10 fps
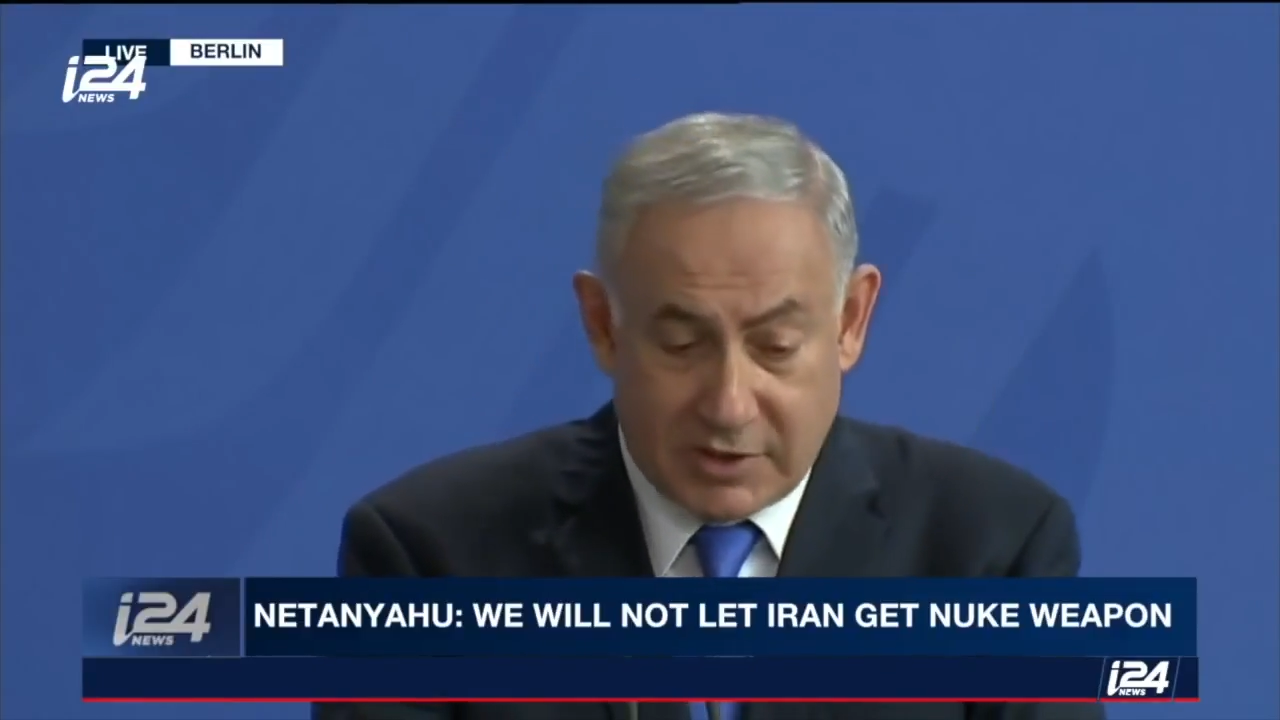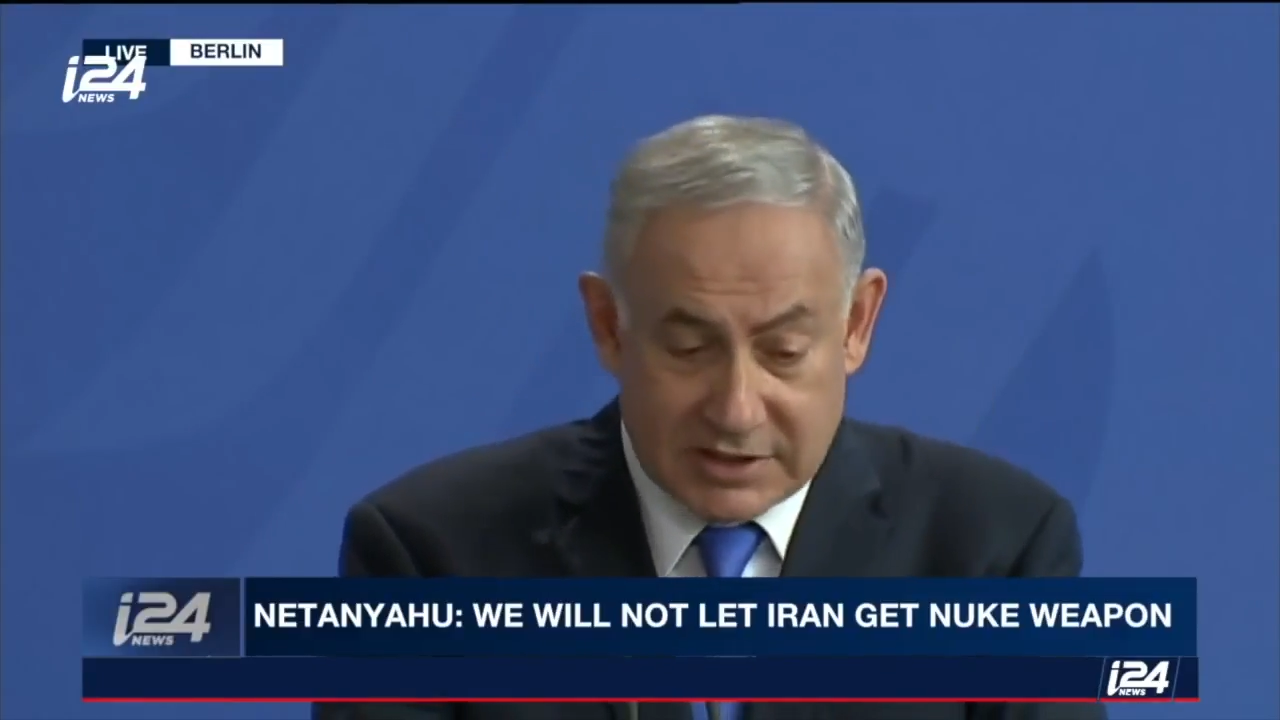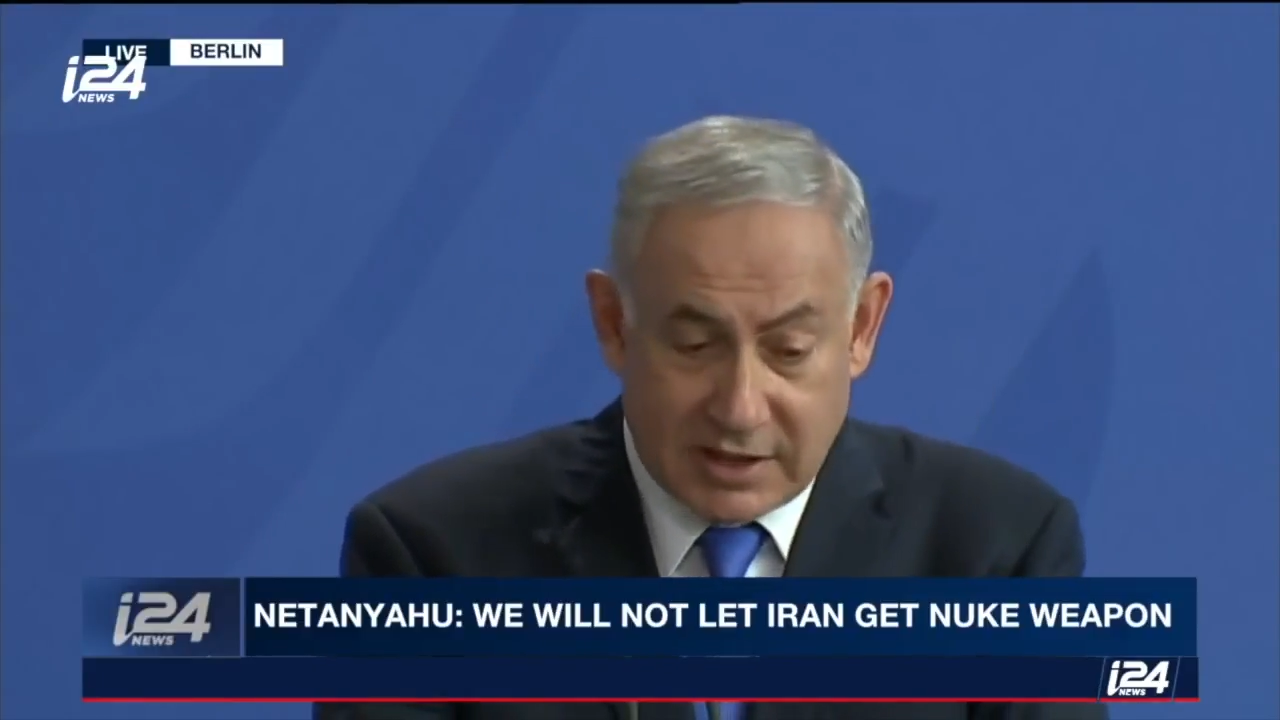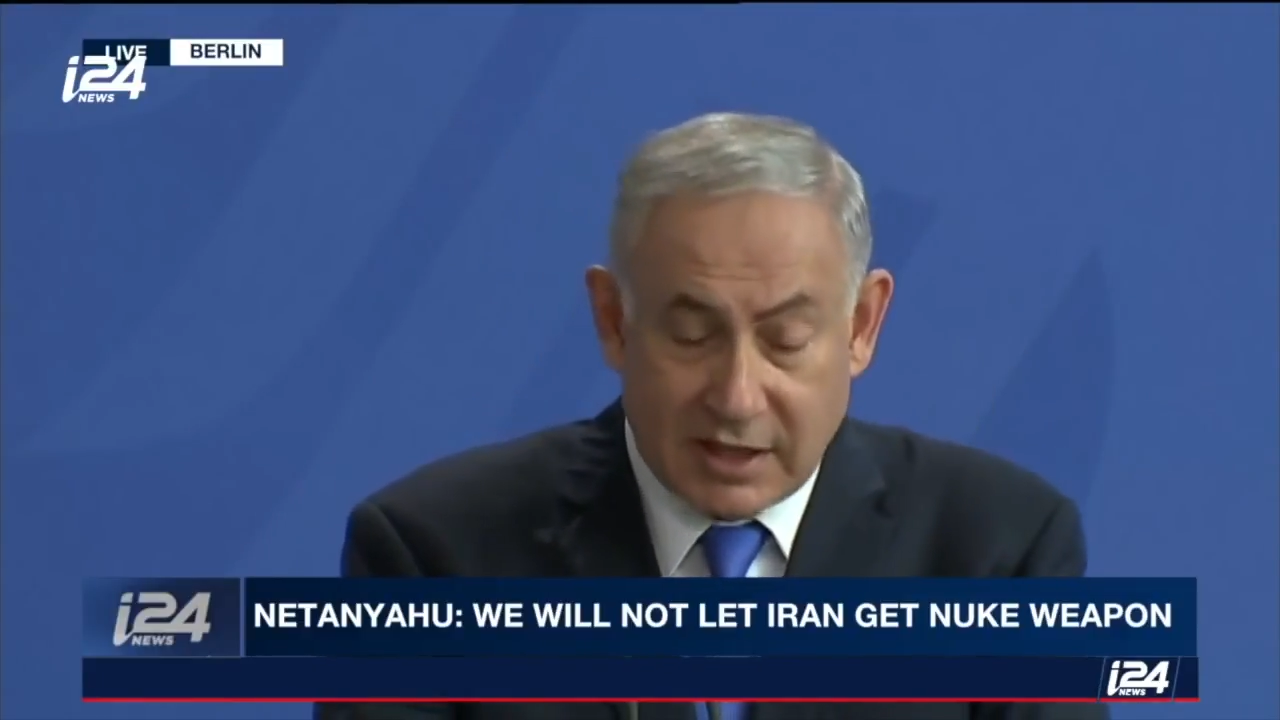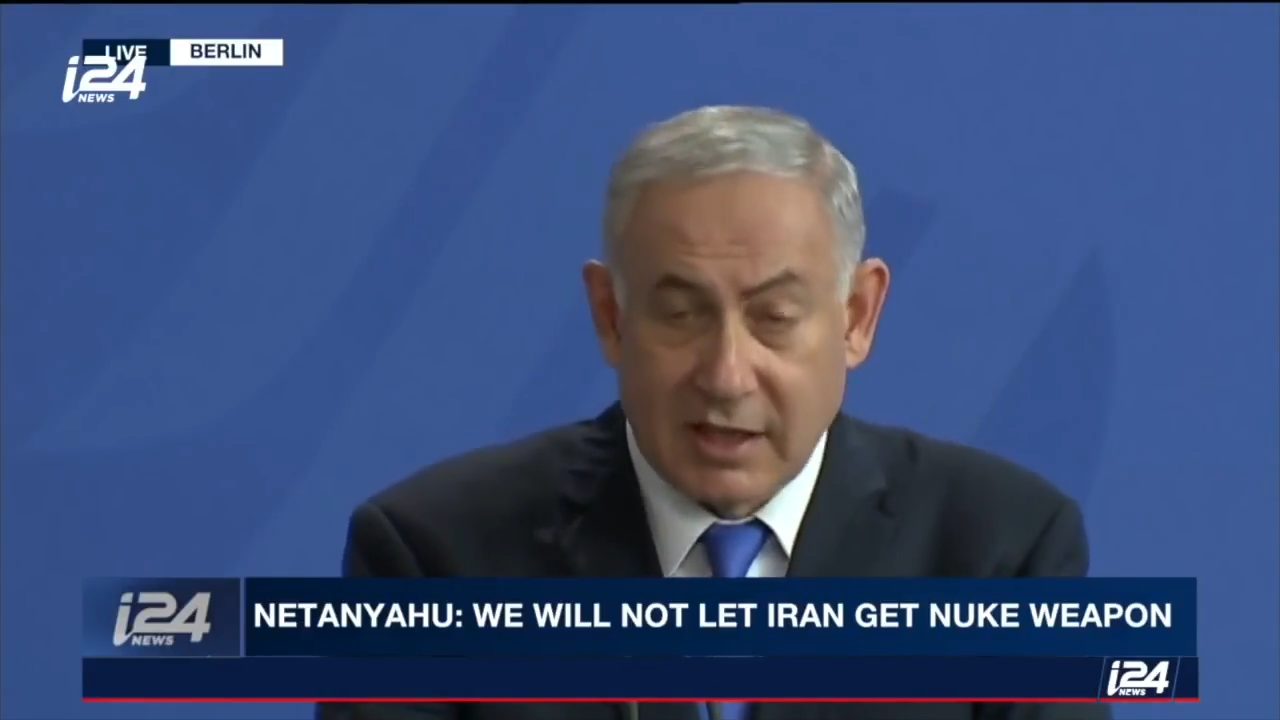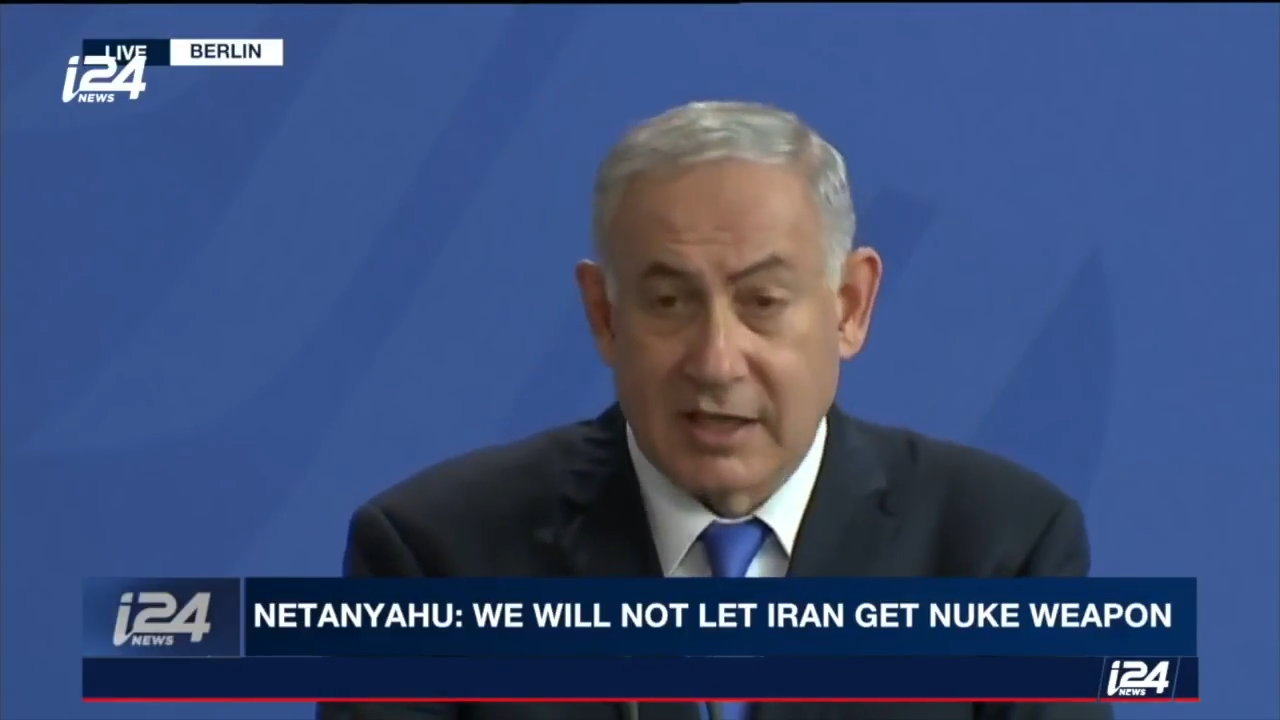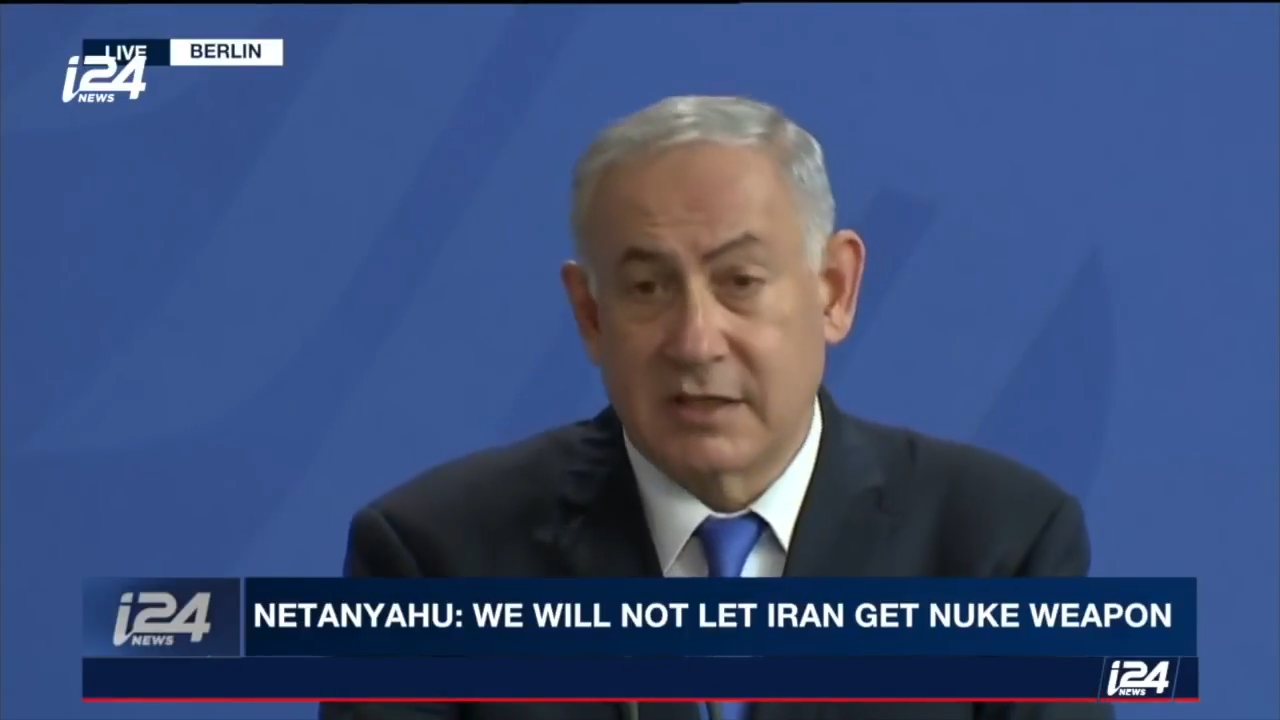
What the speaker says: President